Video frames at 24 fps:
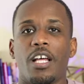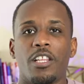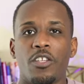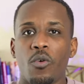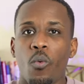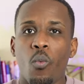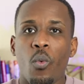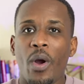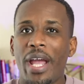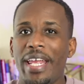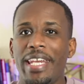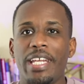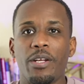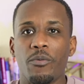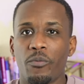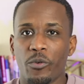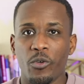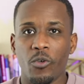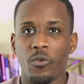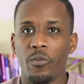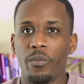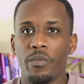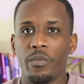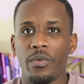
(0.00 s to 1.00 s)
the waiting
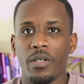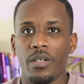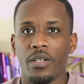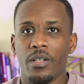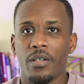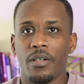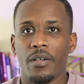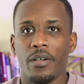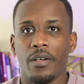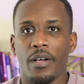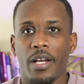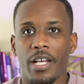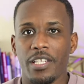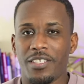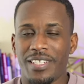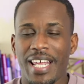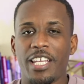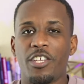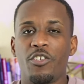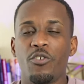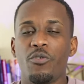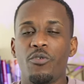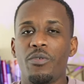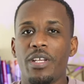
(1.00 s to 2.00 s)
room it's
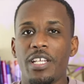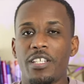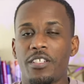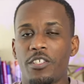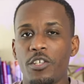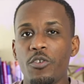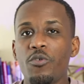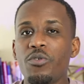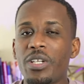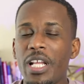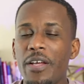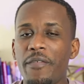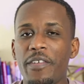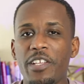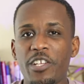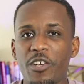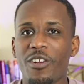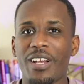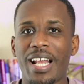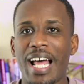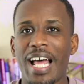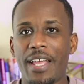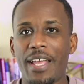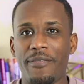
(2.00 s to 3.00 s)
like you it's you living your
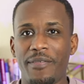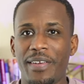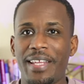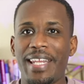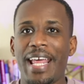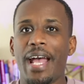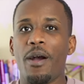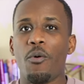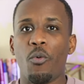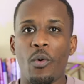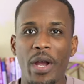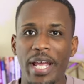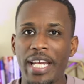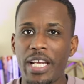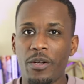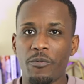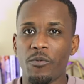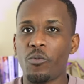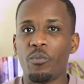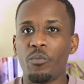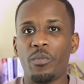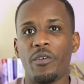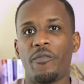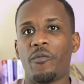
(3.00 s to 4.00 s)
life in that waiting
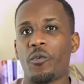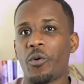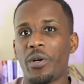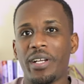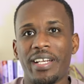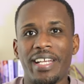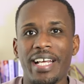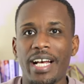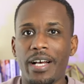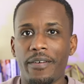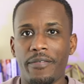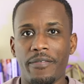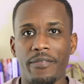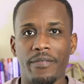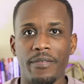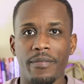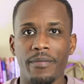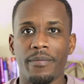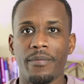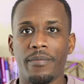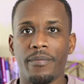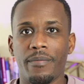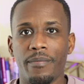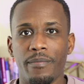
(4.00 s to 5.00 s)
room before death.
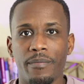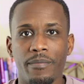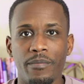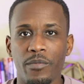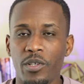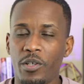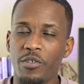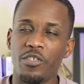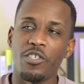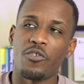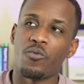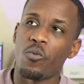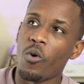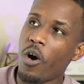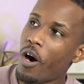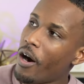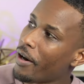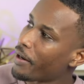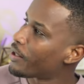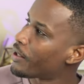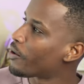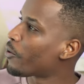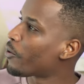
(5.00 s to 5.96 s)
You know, just walking